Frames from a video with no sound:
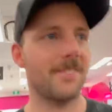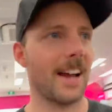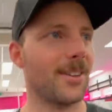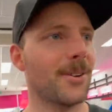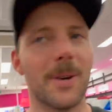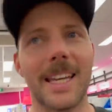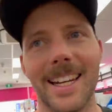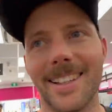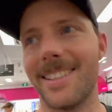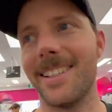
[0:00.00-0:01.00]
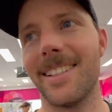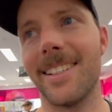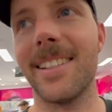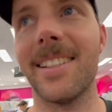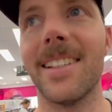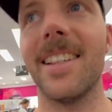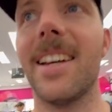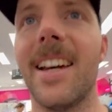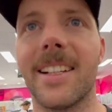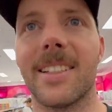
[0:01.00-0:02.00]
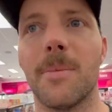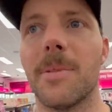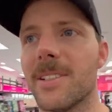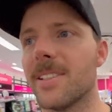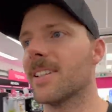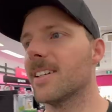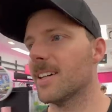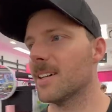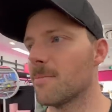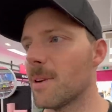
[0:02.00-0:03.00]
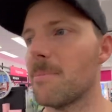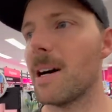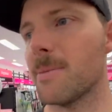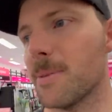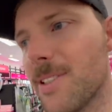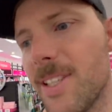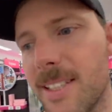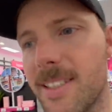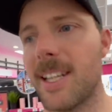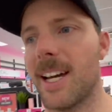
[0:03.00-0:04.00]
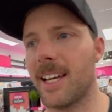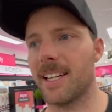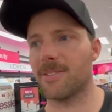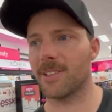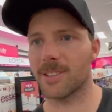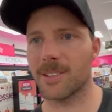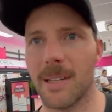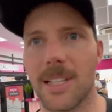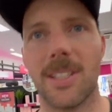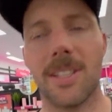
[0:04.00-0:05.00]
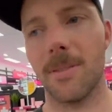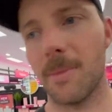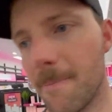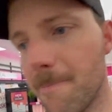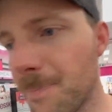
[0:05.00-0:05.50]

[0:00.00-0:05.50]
Fail. We're getting scissors and clippers. My barber was sick today and he forgot to mention to me.